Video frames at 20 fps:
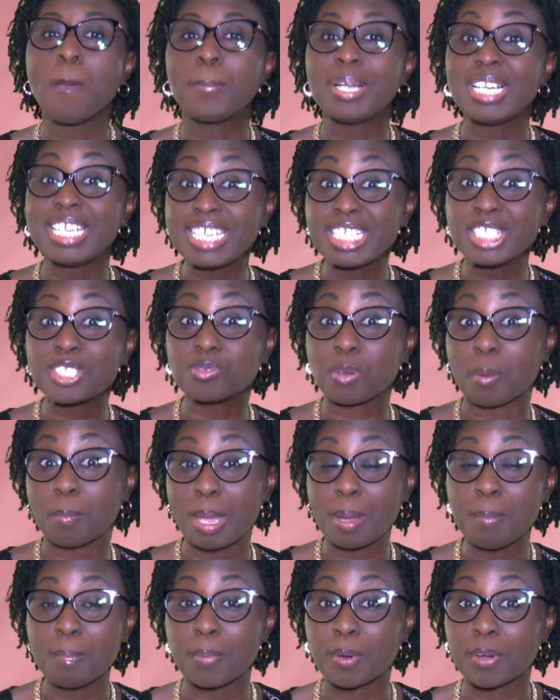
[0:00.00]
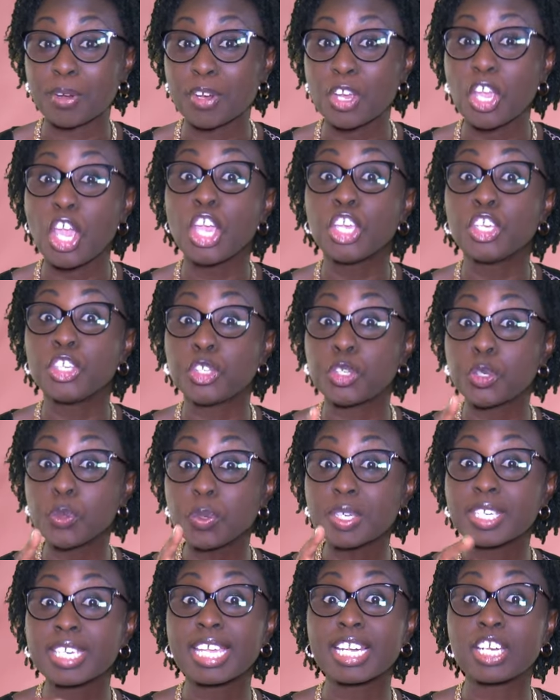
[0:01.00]
Please remember,
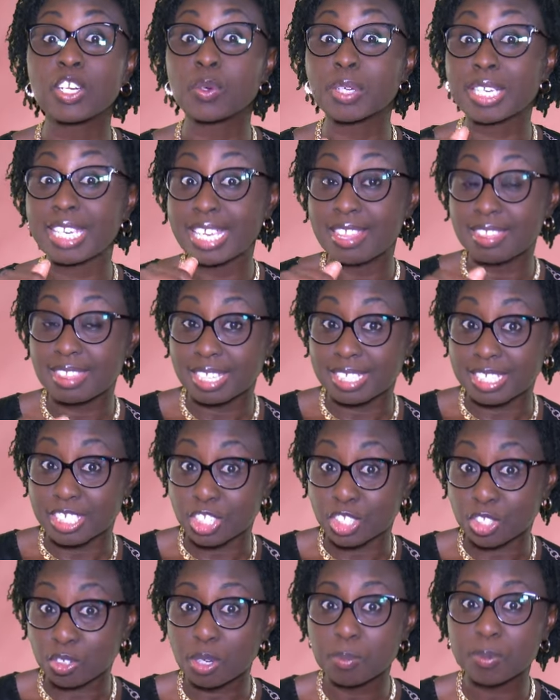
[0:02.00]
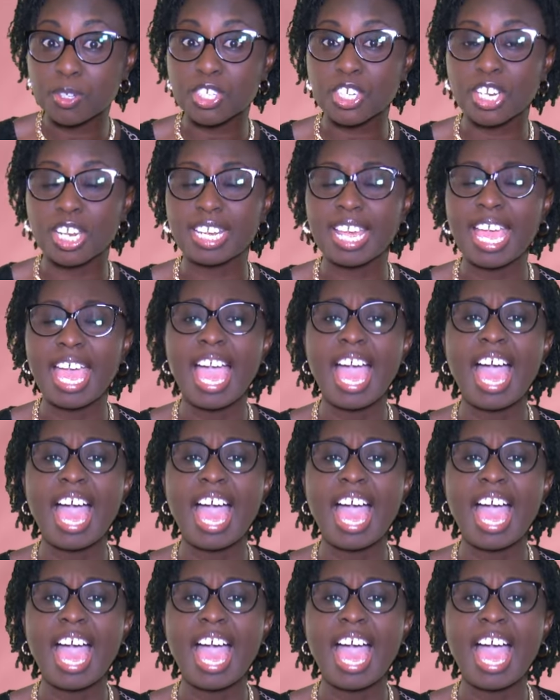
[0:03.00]
you can look in the description